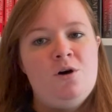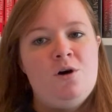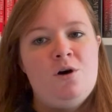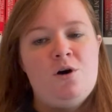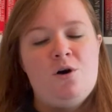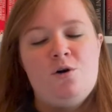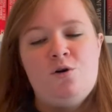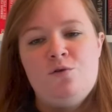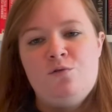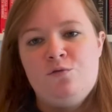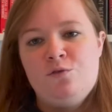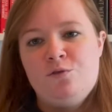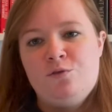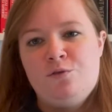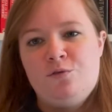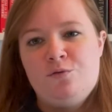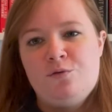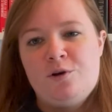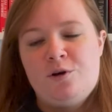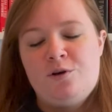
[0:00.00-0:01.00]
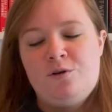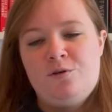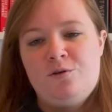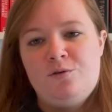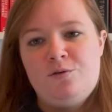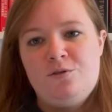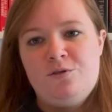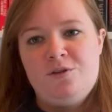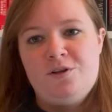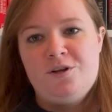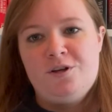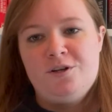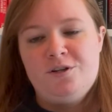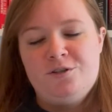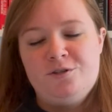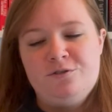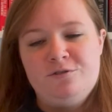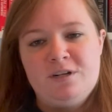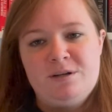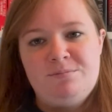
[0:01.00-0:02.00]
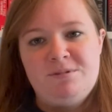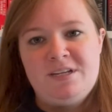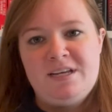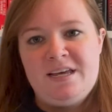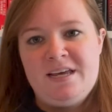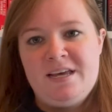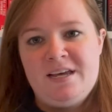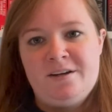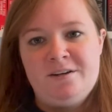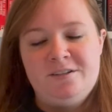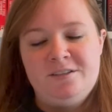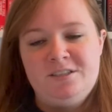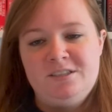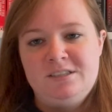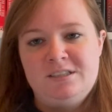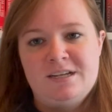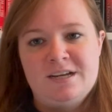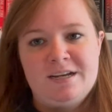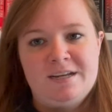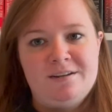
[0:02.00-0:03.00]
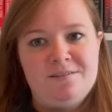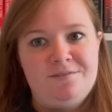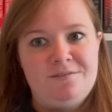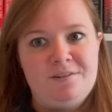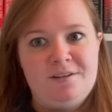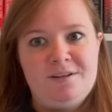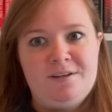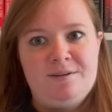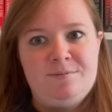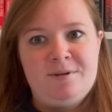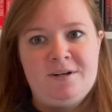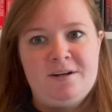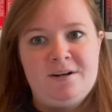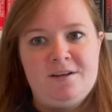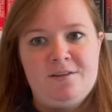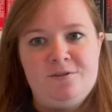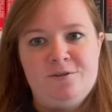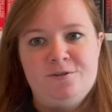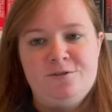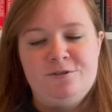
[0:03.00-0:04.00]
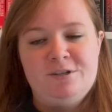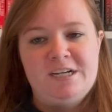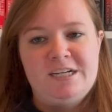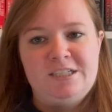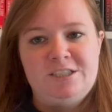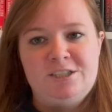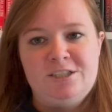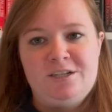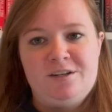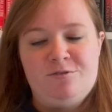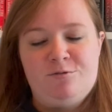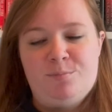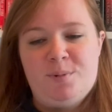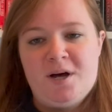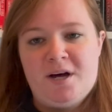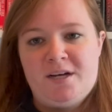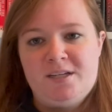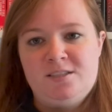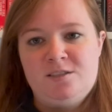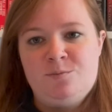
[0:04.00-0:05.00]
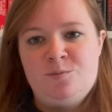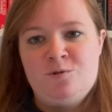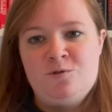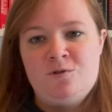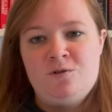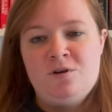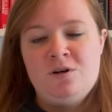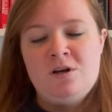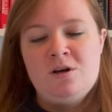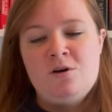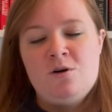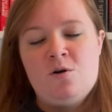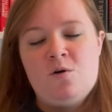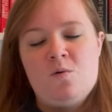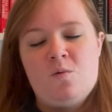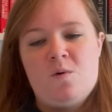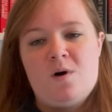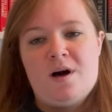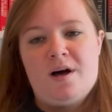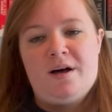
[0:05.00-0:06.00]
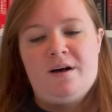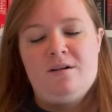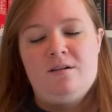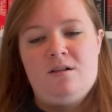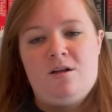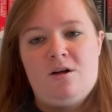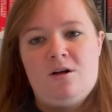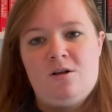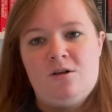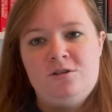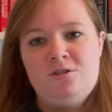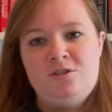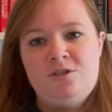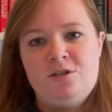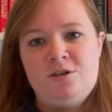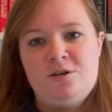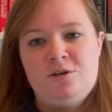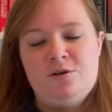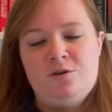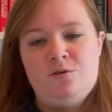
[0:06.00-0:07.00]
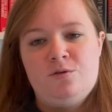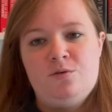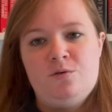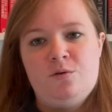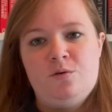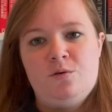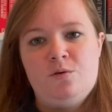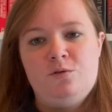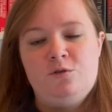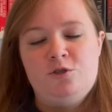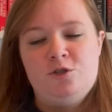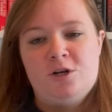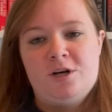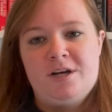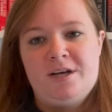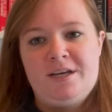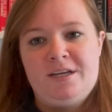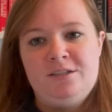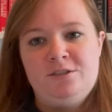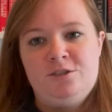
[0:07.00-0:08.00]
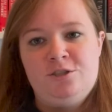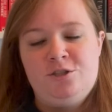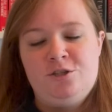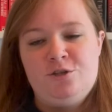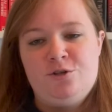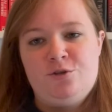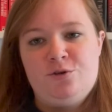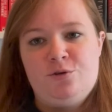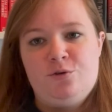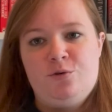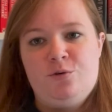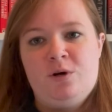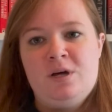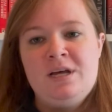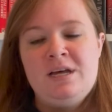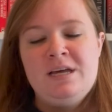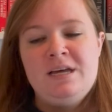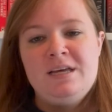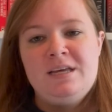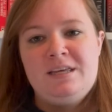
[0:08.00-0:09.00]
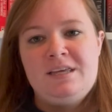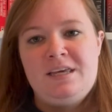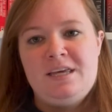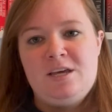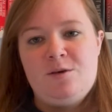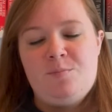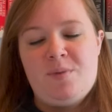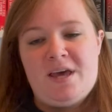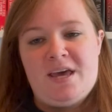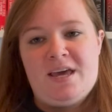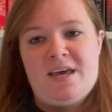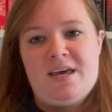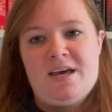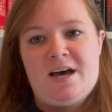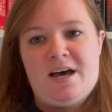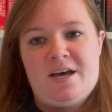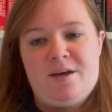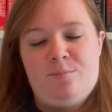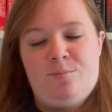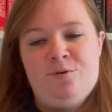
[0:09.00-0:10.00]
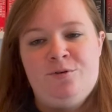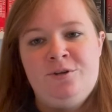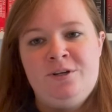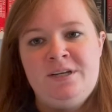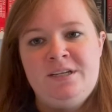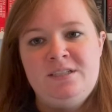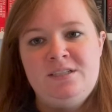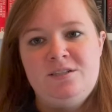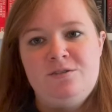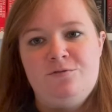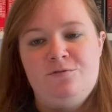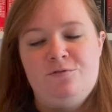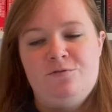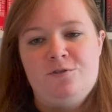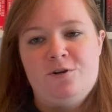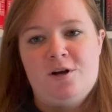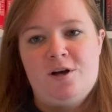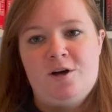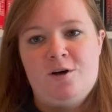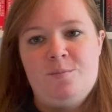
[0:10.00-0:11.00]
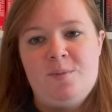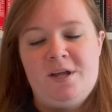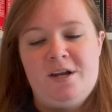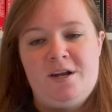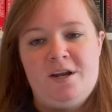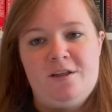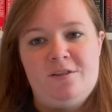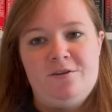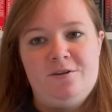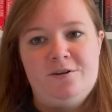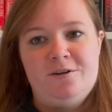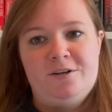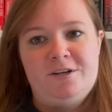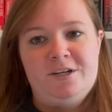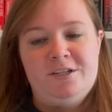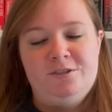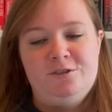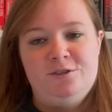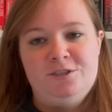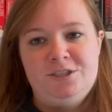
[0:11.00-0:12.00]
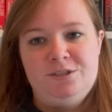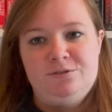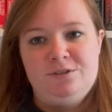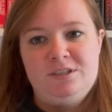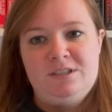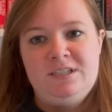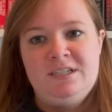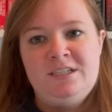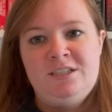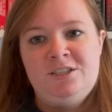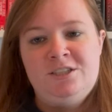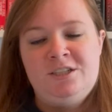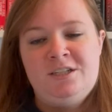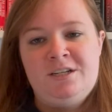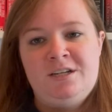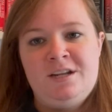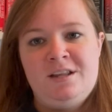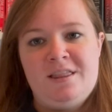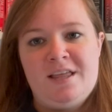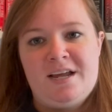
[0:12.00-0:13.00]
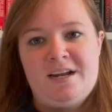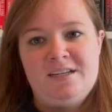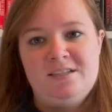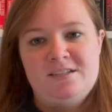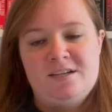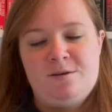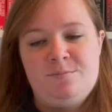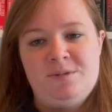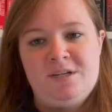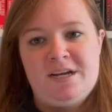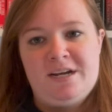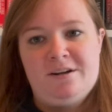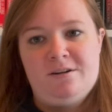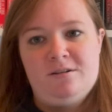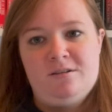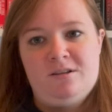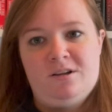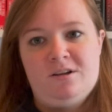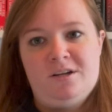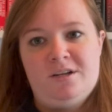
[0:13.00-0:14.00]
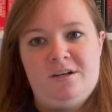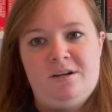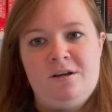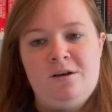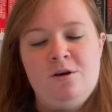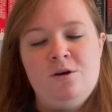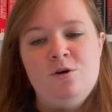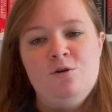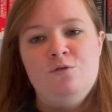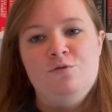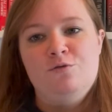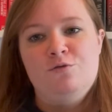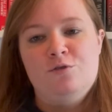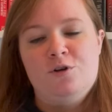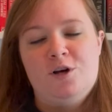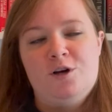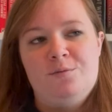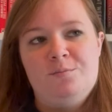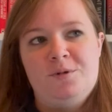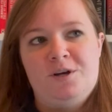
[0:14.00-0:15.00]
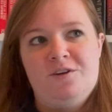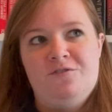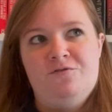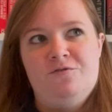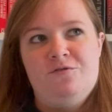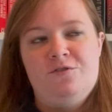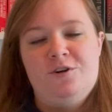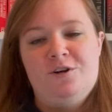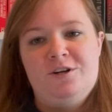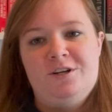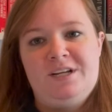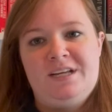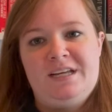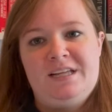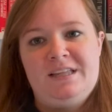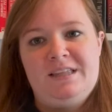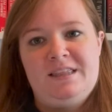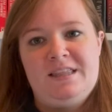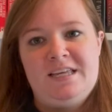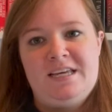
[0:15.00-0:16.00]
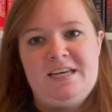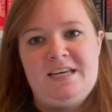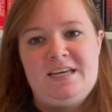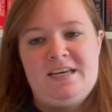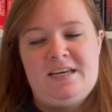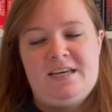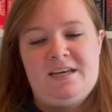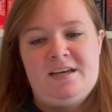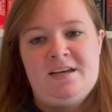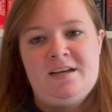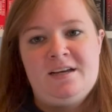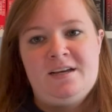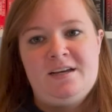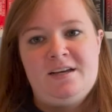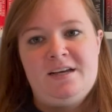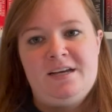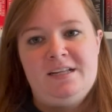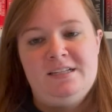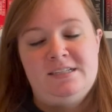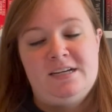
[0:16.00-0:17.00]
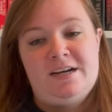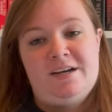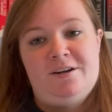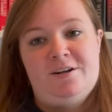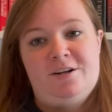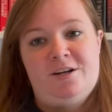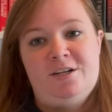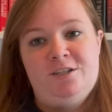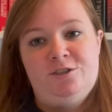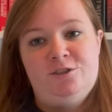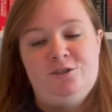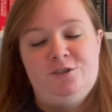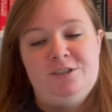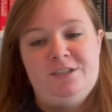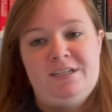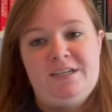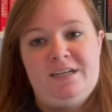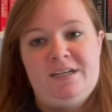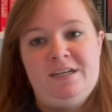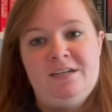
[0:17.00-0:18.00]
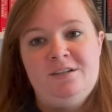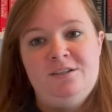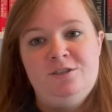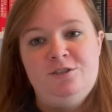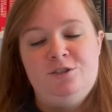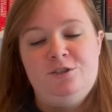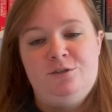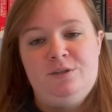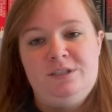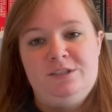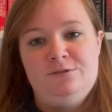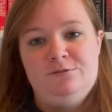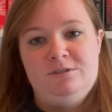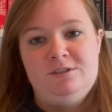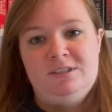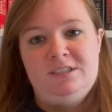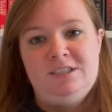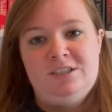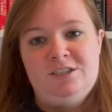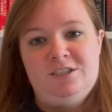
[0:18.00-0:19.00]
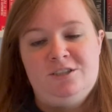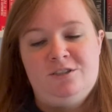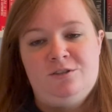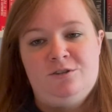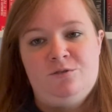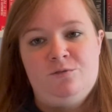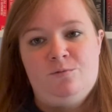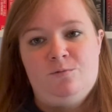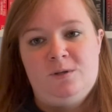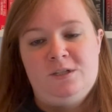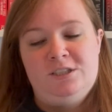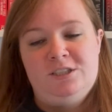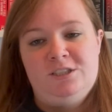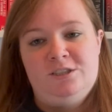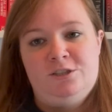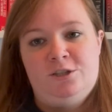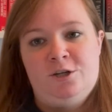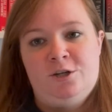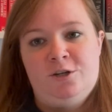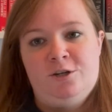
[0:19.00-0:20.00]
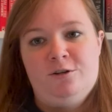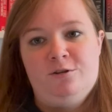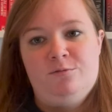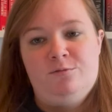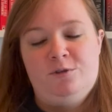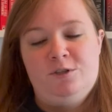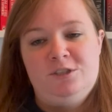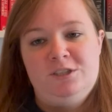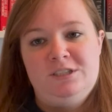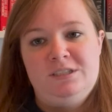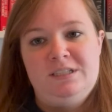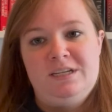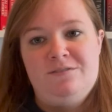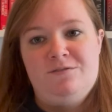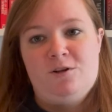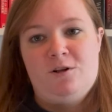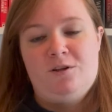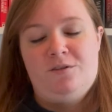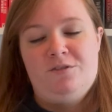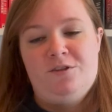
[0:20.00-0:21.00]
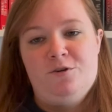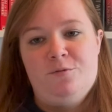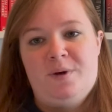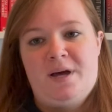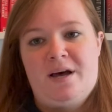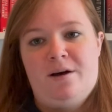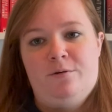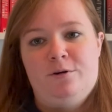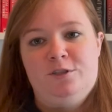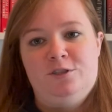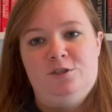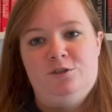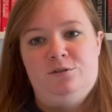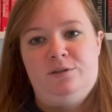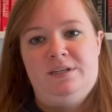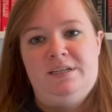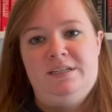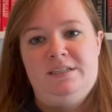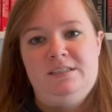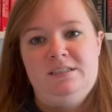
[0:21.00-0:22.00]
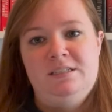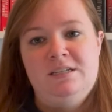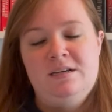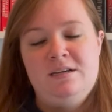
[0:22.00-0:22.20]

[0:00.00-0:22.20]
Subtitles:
overthrow the corrupt king, or just kind of lead him in another direction if possible, while also trying to keep a high priest from another country's religion that has come to Arelon from converting the entire country to his religion, which in turn would just give all of their power to his